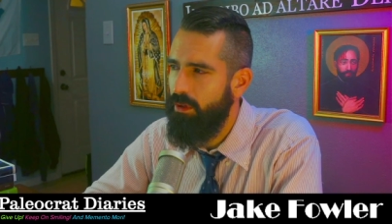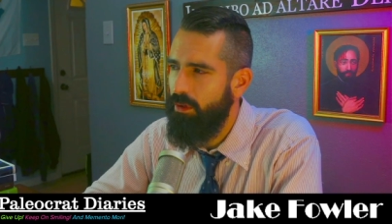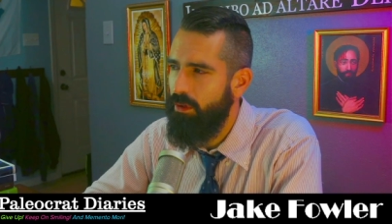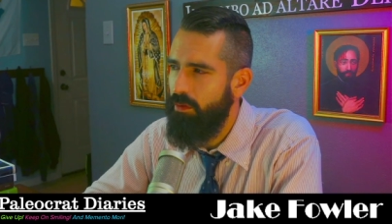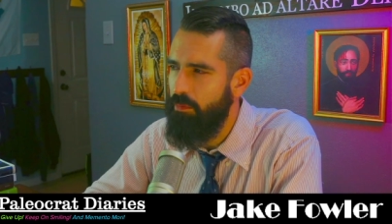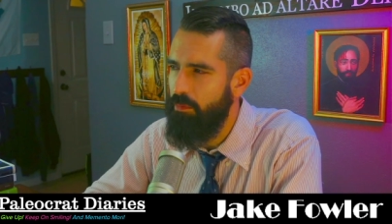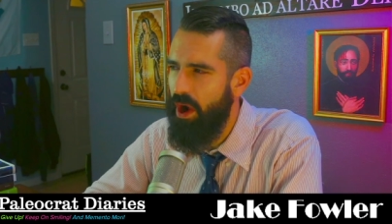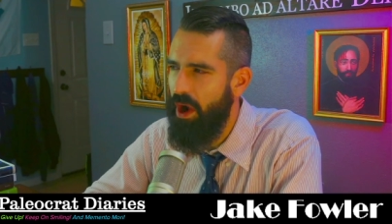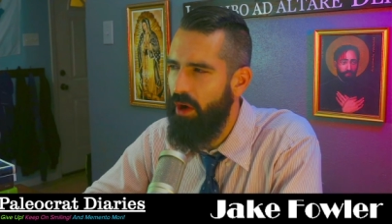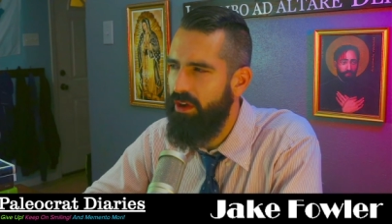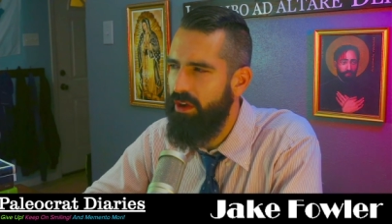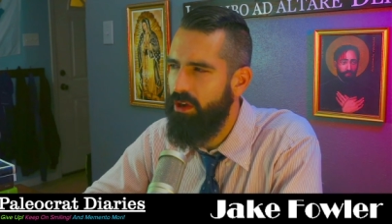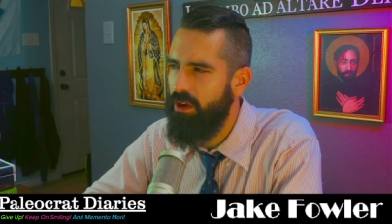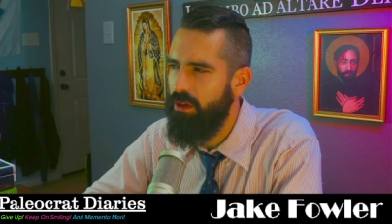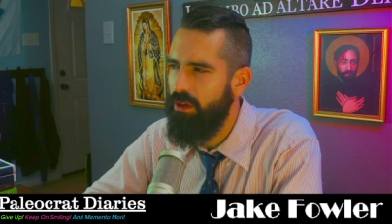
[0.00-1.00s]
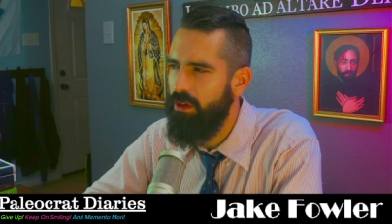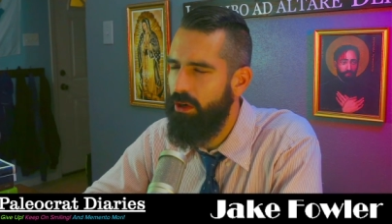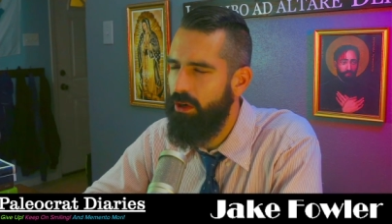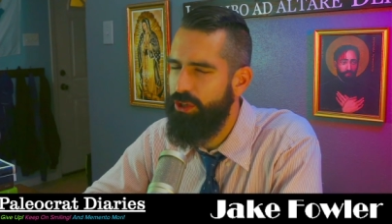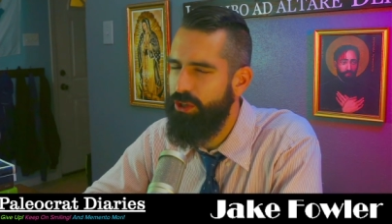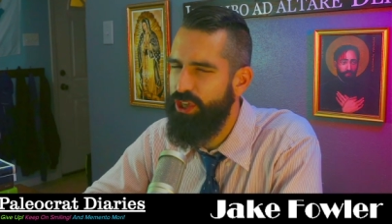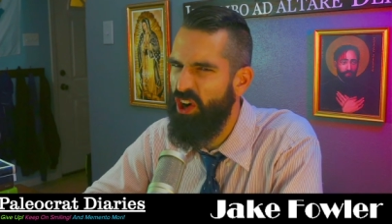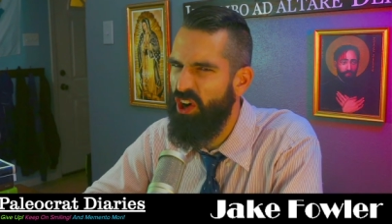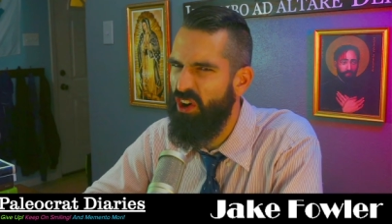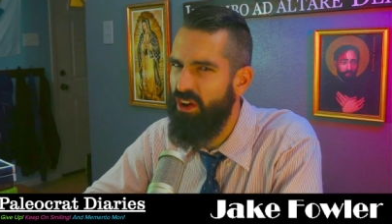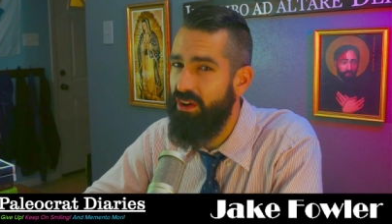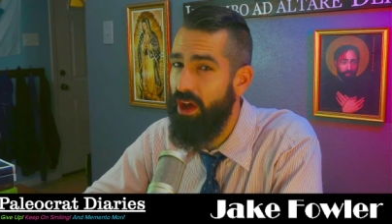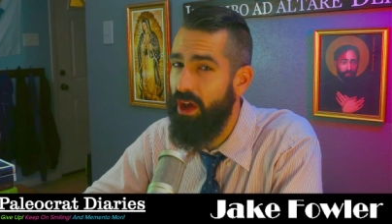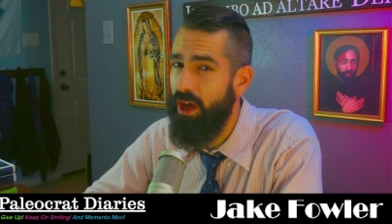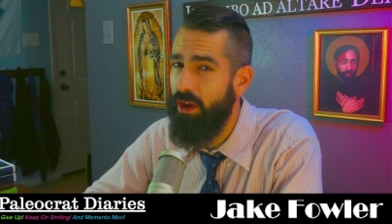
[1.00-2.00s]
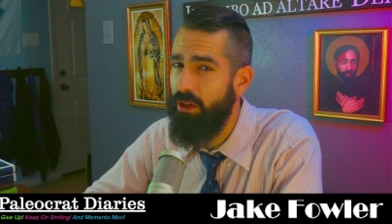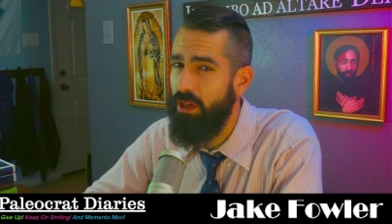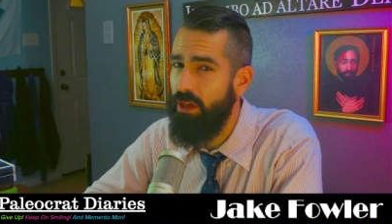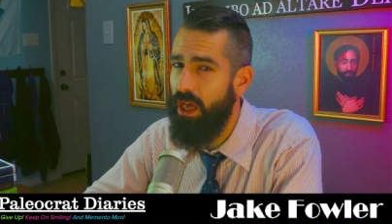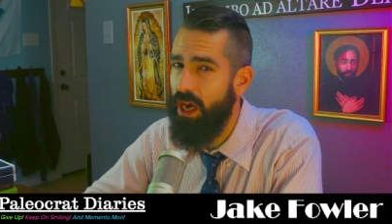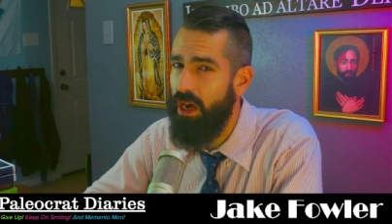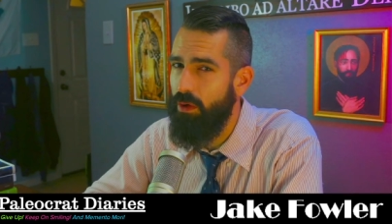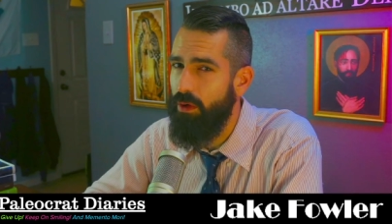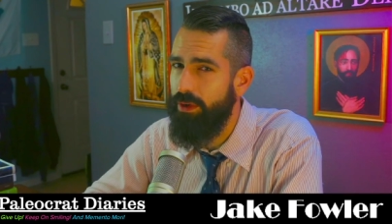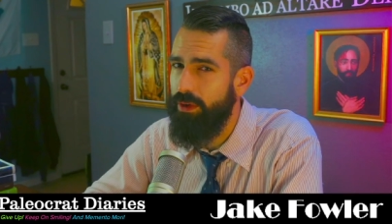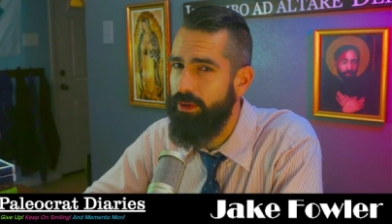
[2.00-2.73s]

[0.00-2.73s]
Married clergy are not allowed.